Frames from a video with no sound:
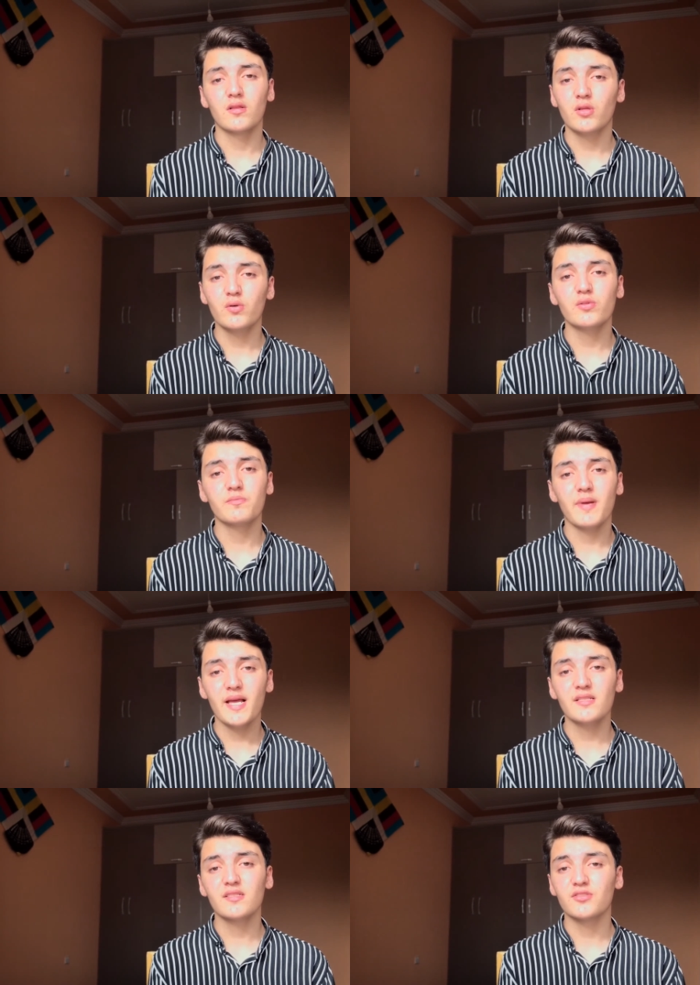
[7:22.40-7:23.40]
lose
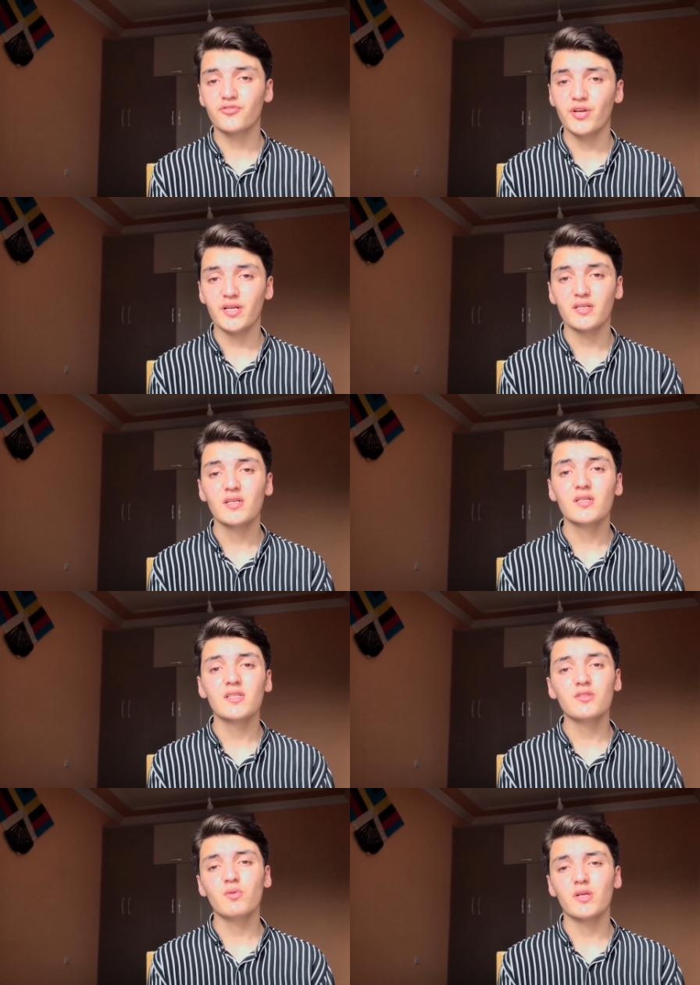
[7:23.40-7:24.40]
mass and shrink.
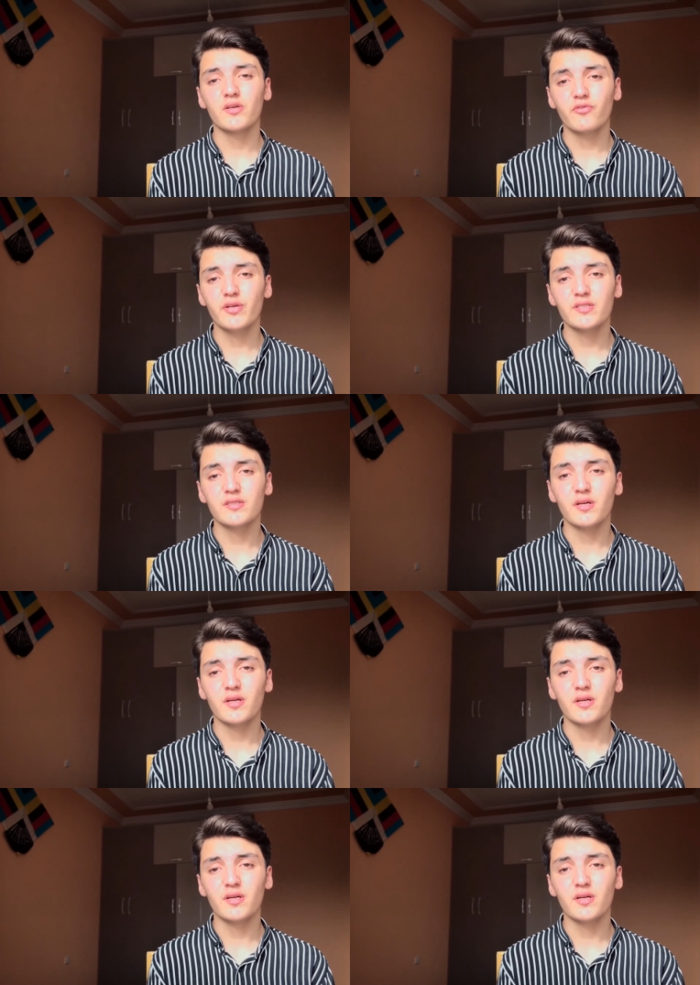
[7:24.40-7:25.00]
This will increase